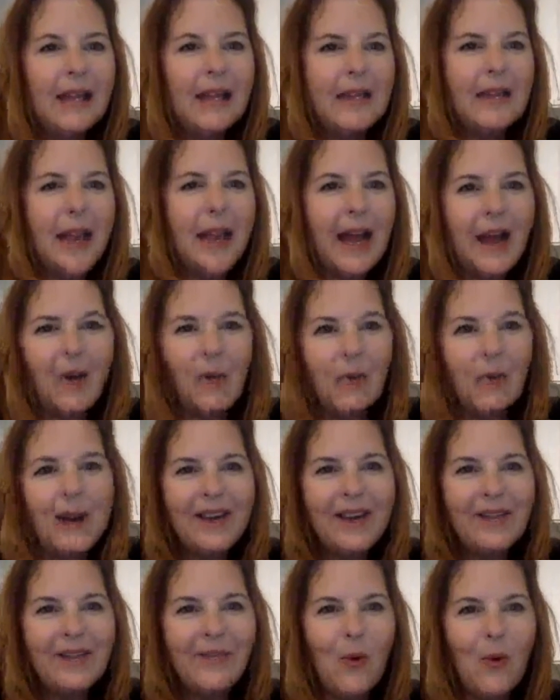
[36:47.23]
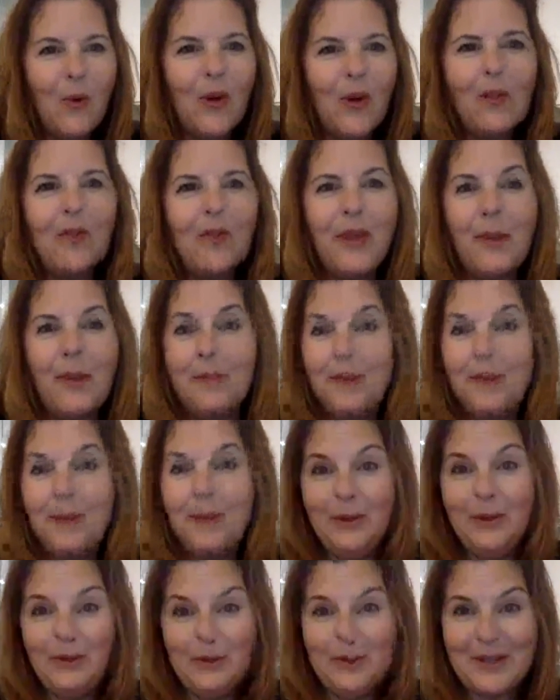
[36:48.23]
Now ready for the
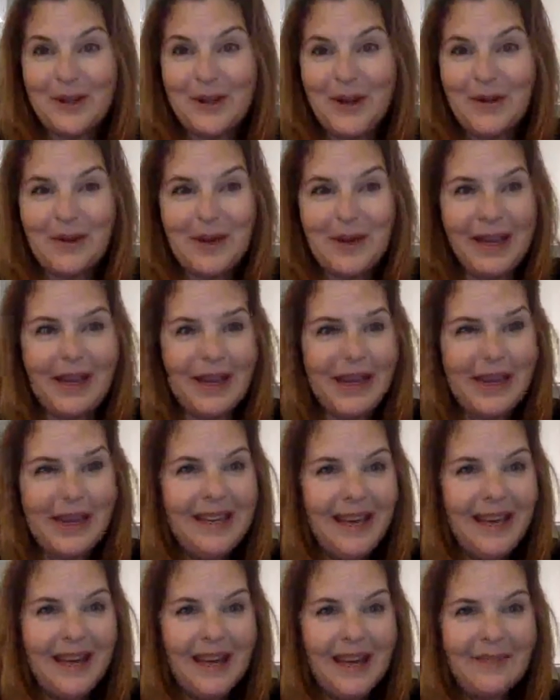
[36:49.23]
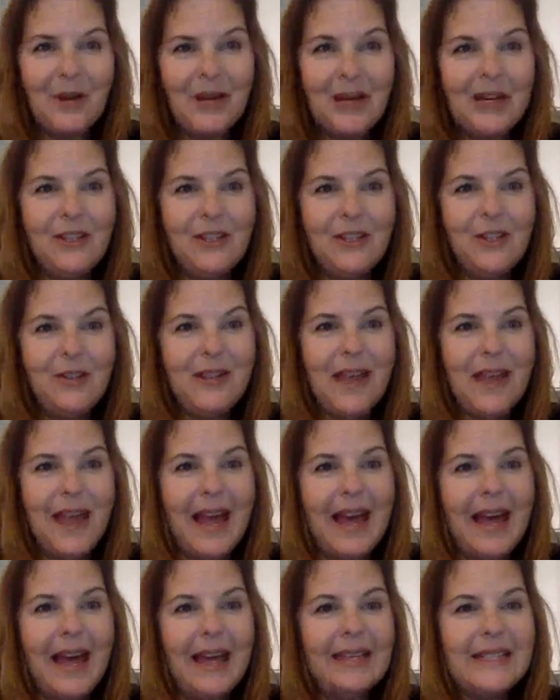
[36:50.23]
booze. Okay, yeah, we're gonna do
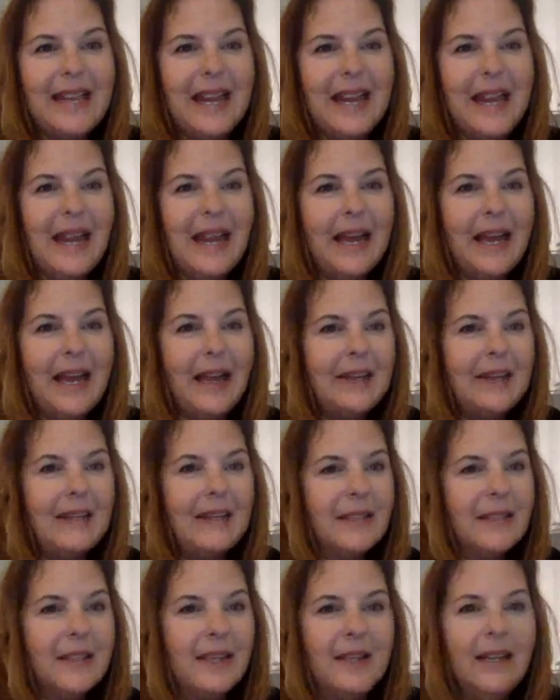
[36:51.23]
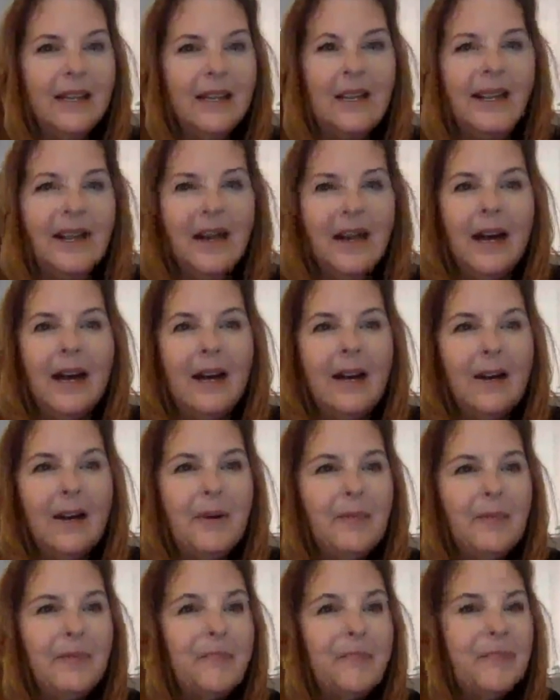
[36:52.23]
that. And
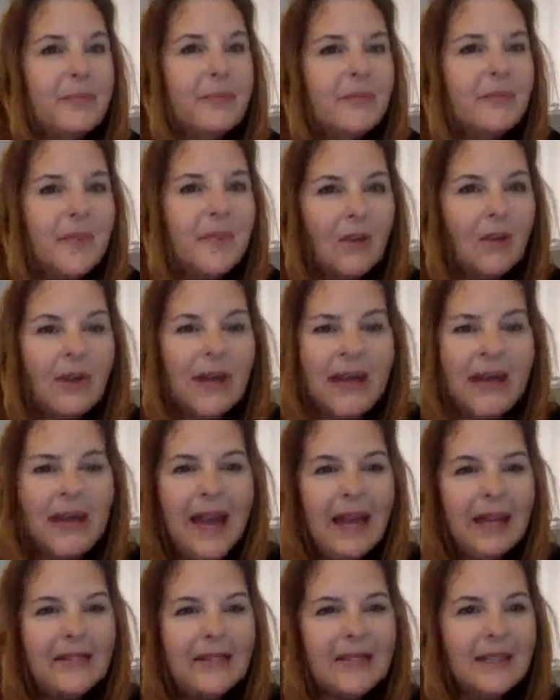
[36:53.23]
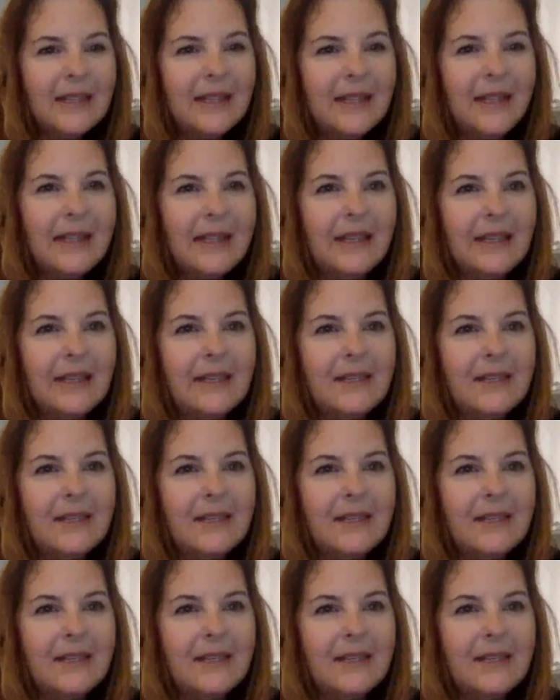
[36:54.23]
um, okay, excellent.